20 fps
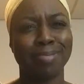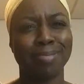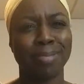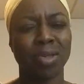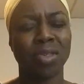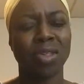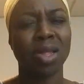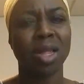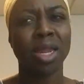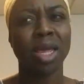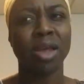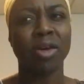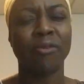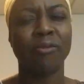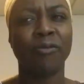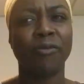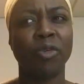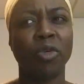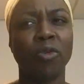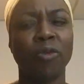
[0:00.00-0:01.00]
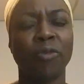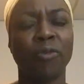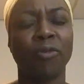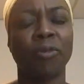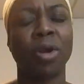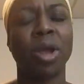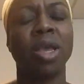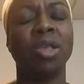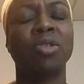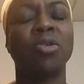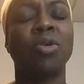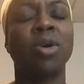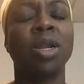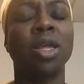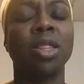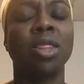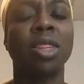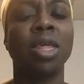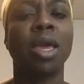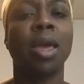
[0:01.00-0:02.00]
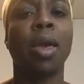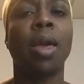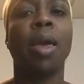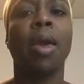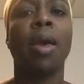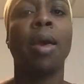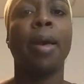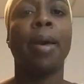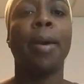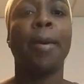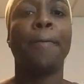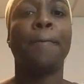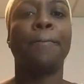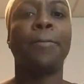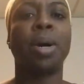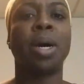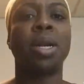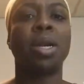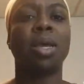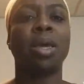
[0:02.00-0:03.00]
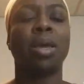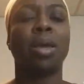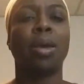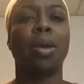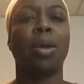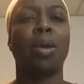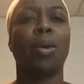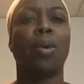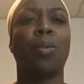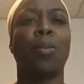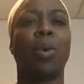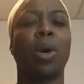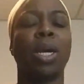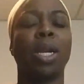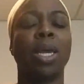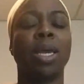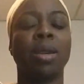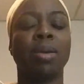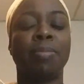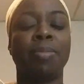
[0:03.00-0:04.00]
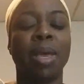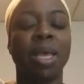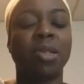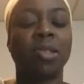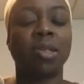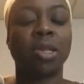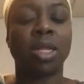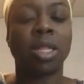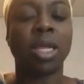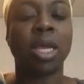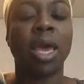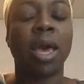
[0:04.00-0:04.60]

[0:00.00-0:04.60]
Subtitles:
it's not like a full phrase or anything, but what it basically